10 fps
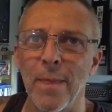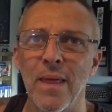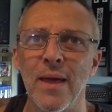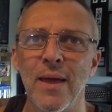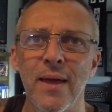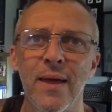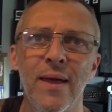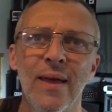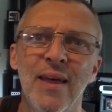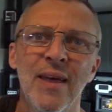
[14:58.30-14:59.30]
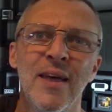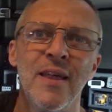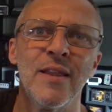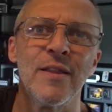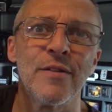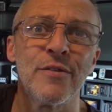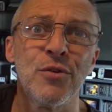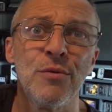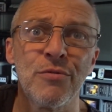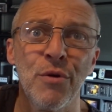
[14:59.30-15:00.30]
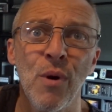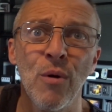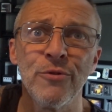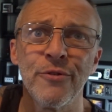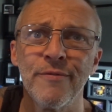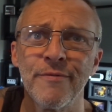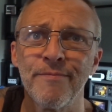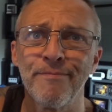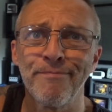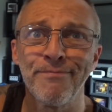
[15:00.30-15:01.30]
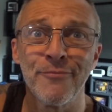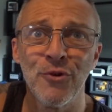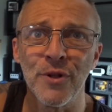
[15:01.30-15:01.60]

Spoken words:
The two through holes for